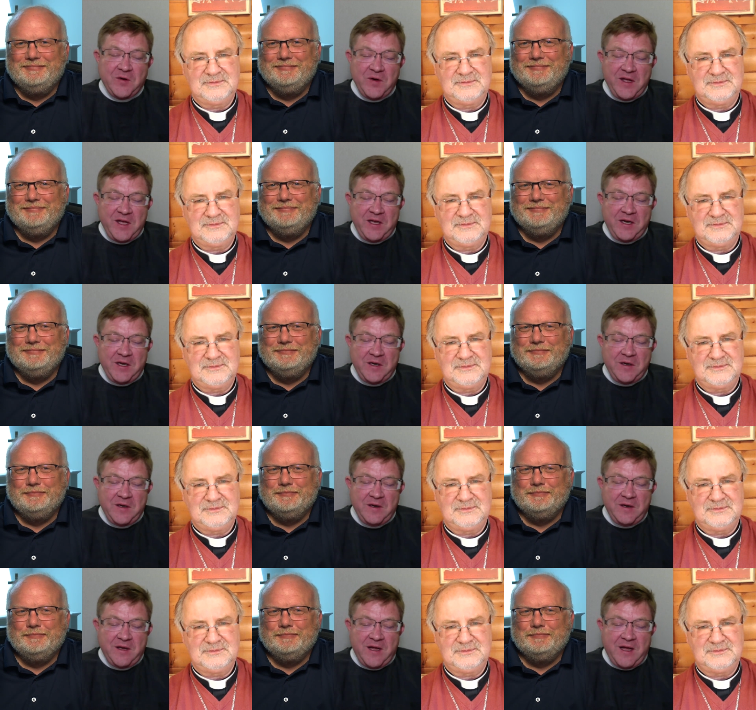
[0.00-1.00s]
Speaker 1: created
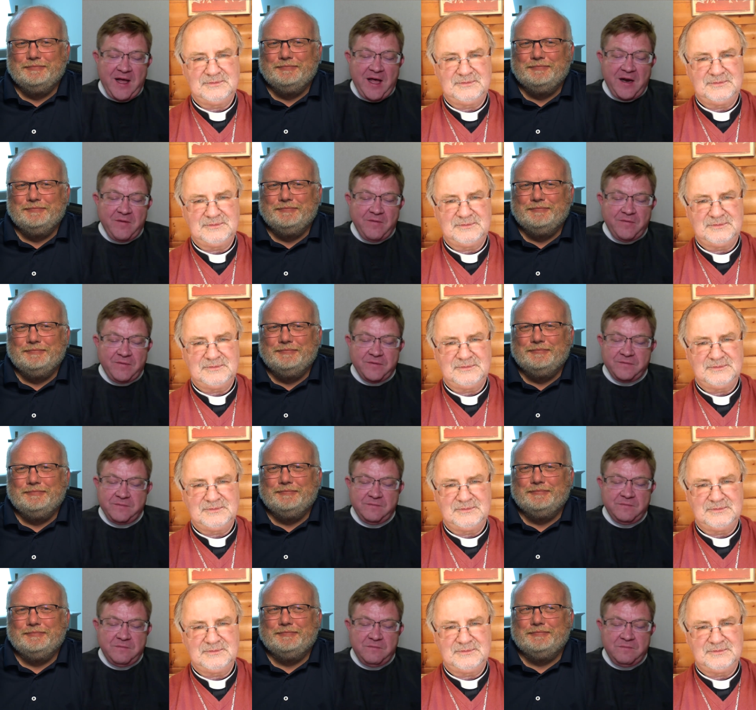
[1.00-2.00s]
out of
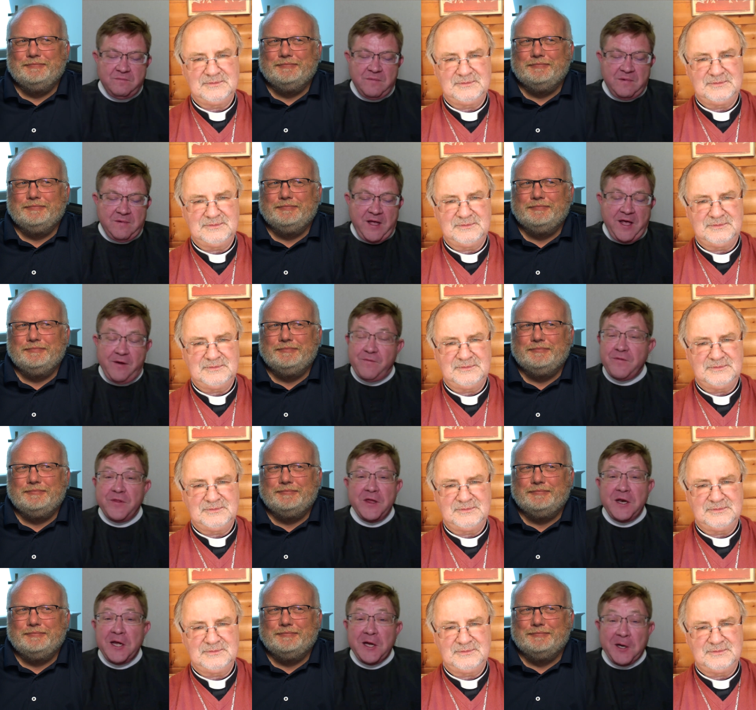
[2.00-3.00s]
out of
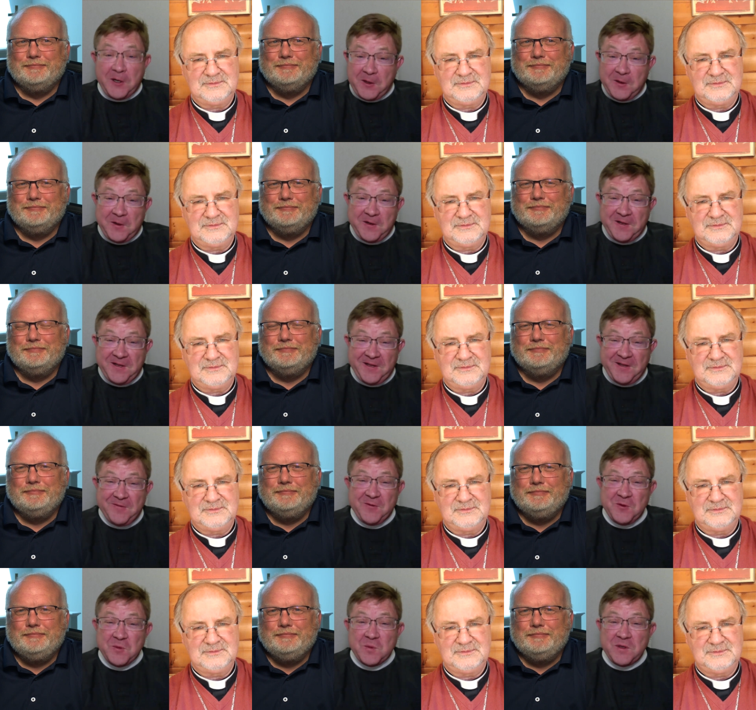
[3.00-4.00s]
thin air,
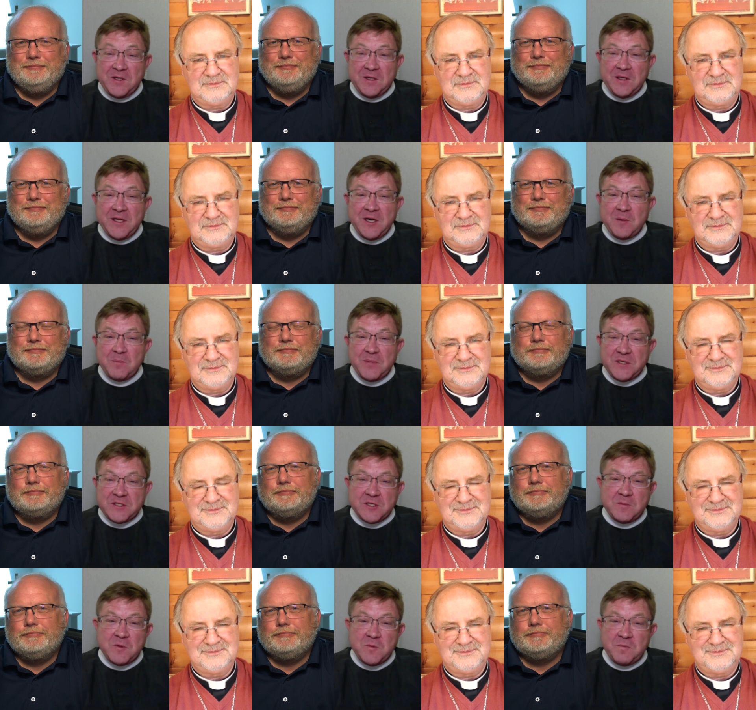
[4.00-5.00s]
if you will, an
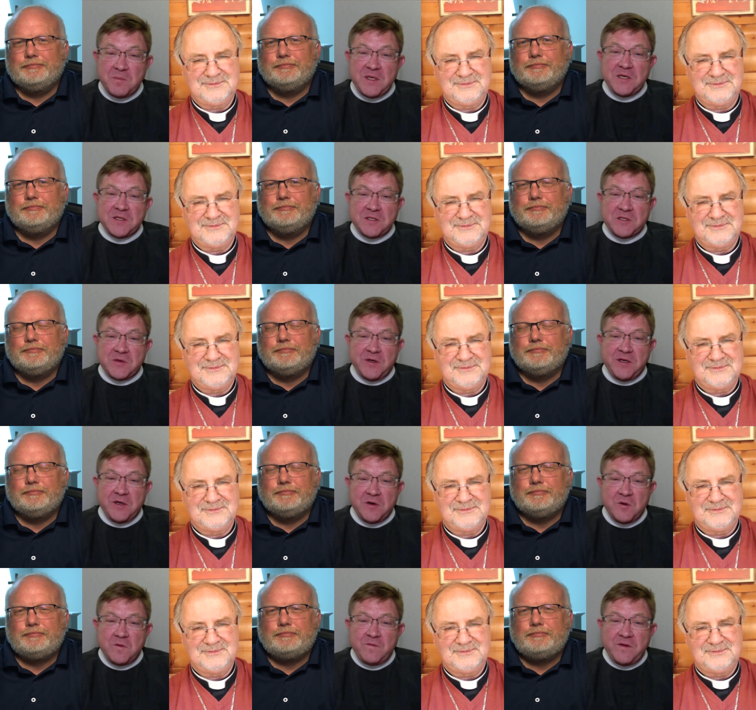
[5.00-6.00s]
Episcopal ministry
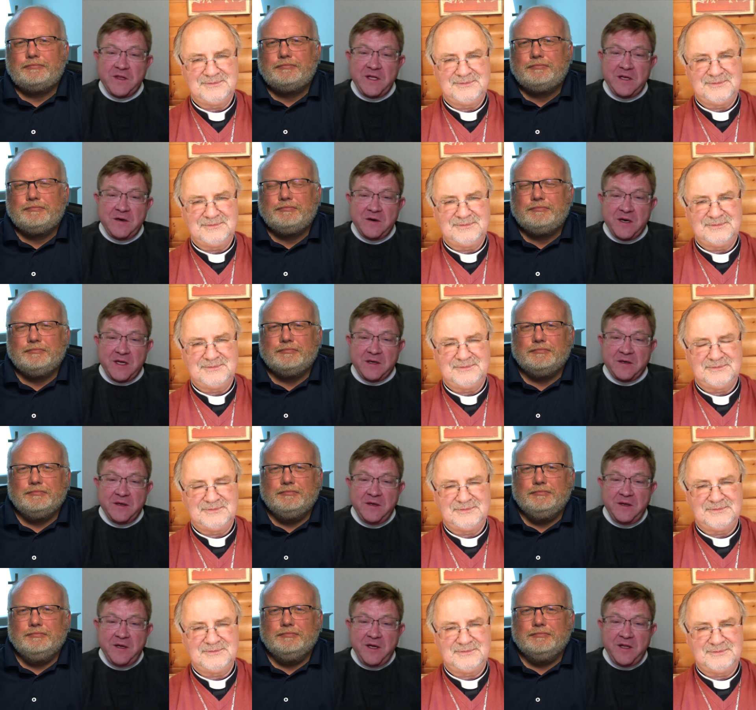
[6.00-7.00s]
over the internet
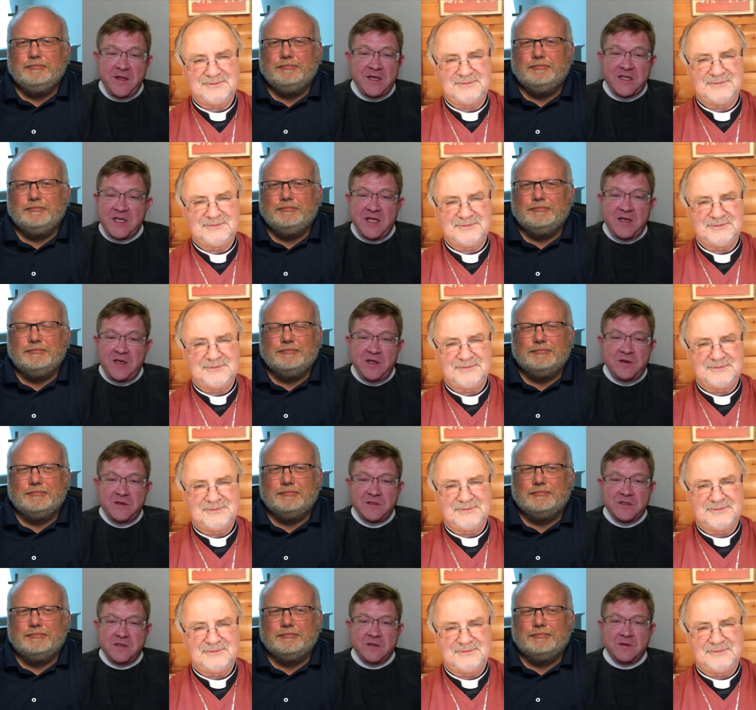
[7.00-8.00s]
that 10
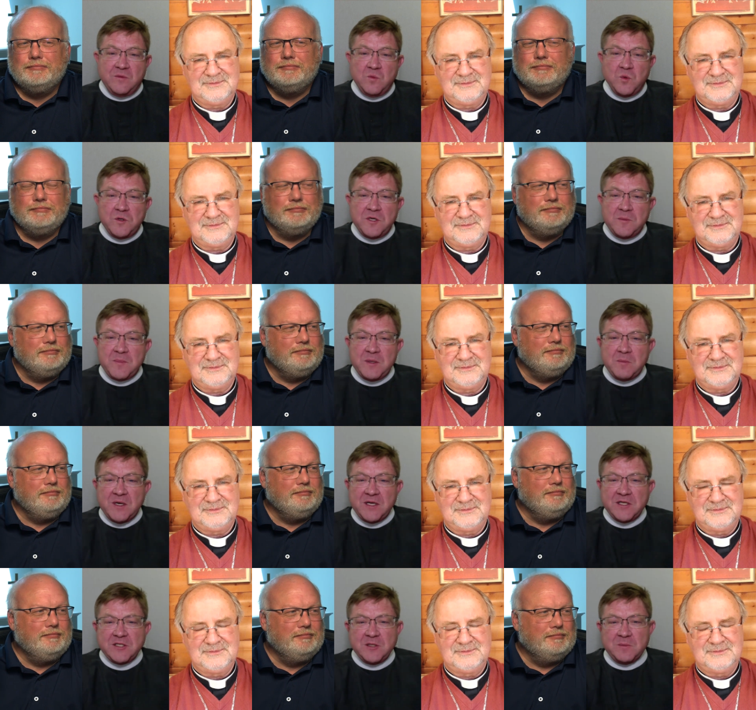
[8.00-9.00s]
years ago wouldn't have been
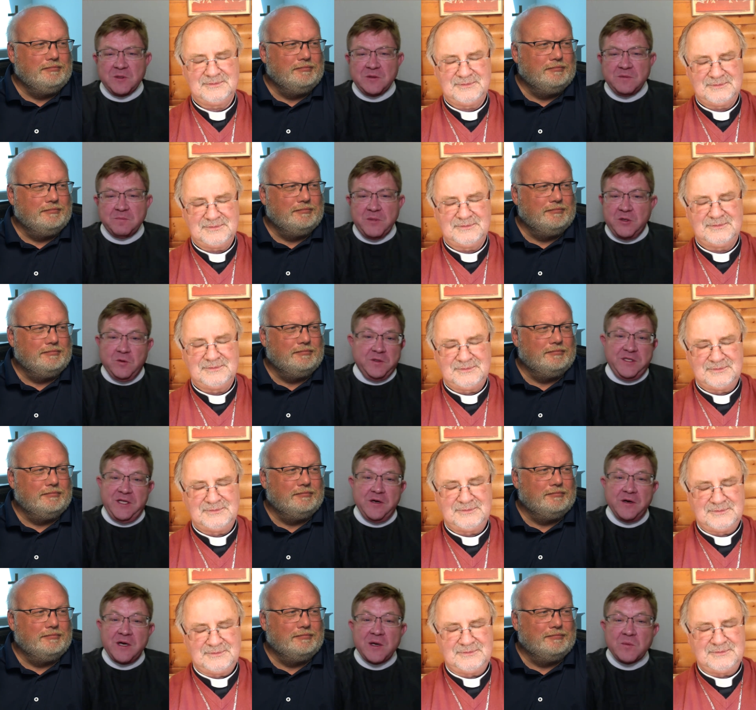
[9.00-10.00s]
possible because the
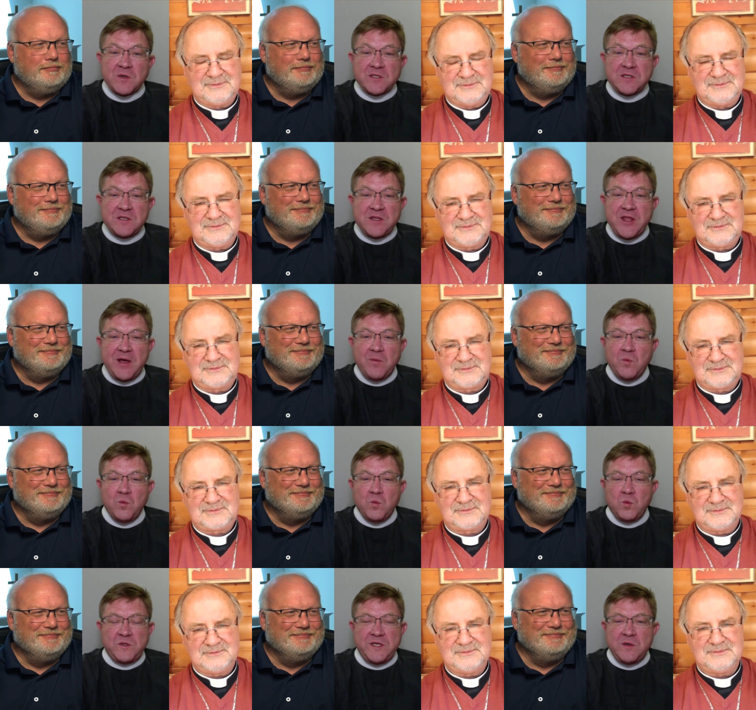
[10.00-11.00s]
internet wasn't that,
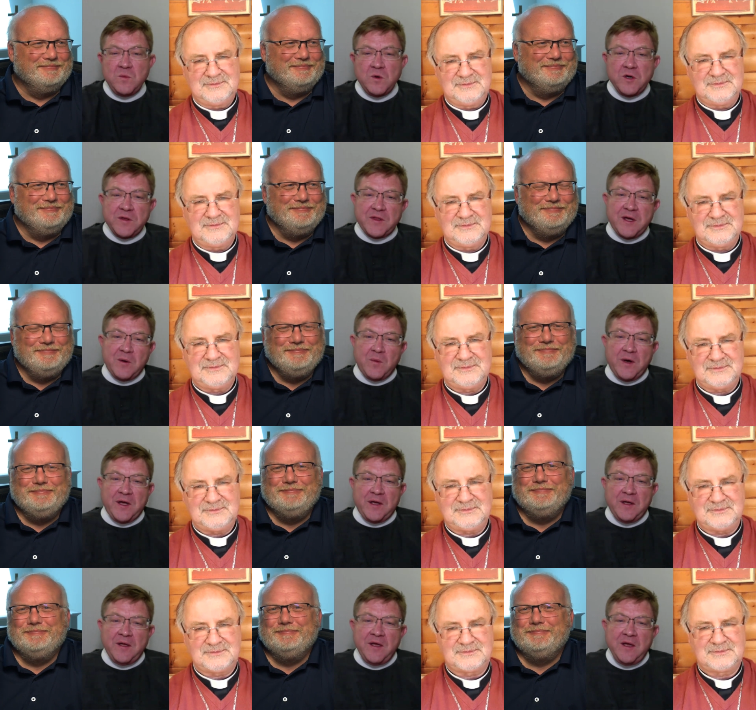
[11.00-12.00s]
didn't work that way.